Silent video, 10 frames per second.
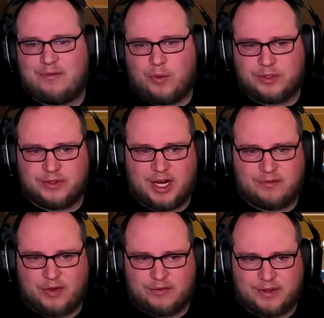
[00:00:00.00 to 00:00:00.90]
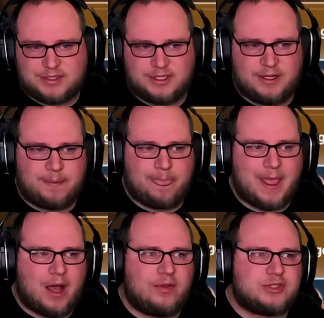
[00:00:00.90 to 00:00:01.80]
Holder that I'm invested in.
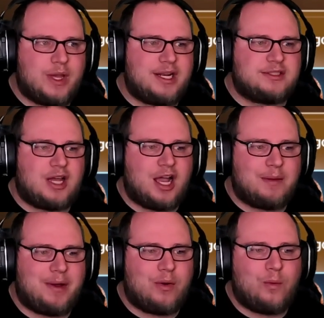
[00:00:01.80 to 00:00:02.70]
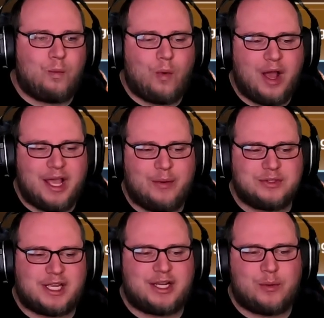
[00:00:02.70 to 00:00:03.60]
Now, let's go ahead and talk about what
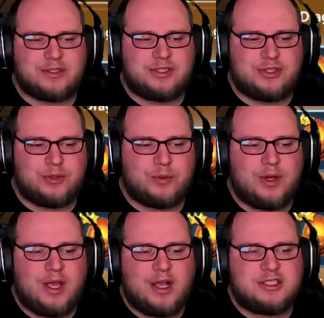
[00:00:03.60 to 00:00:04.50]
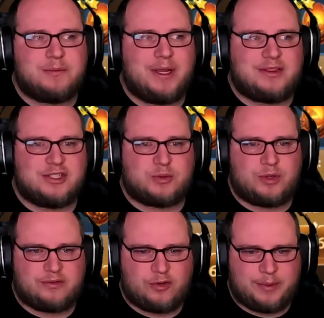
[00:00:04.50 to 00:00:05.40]
was I going to do to make this
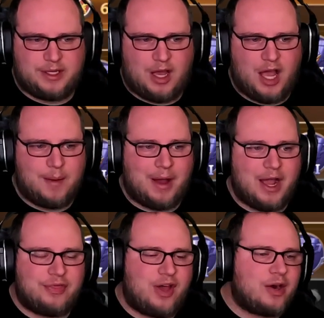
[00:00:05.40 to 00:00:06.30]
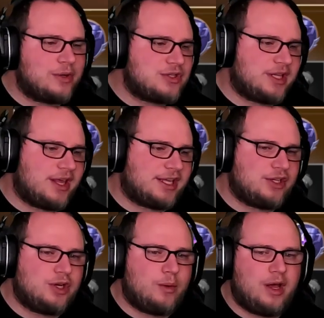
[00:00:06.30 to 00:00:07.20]
work for me. I thought originally, like,
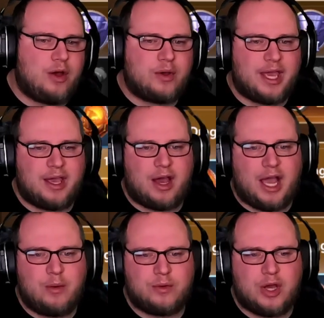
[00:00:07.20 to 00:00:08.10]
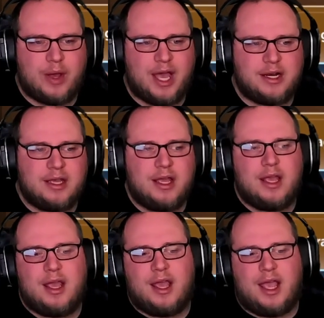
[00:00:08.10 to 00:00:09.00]
you know what? Okay, I will go ahead
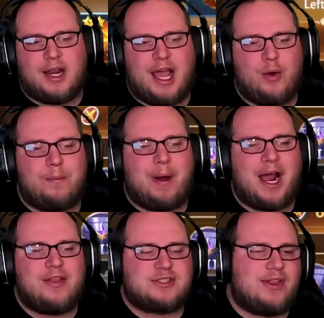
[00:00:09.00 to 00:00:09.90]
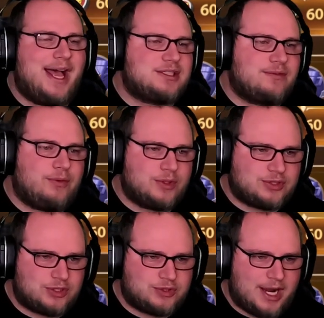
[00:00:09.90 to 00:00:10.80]
and I will buy this last
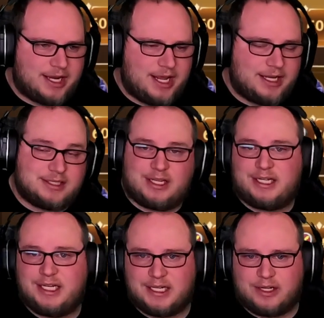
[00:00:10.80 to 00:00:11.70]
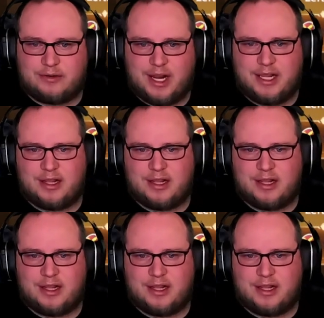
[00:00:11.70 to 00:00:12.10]
4-star Dragon Egg because I needed it, right?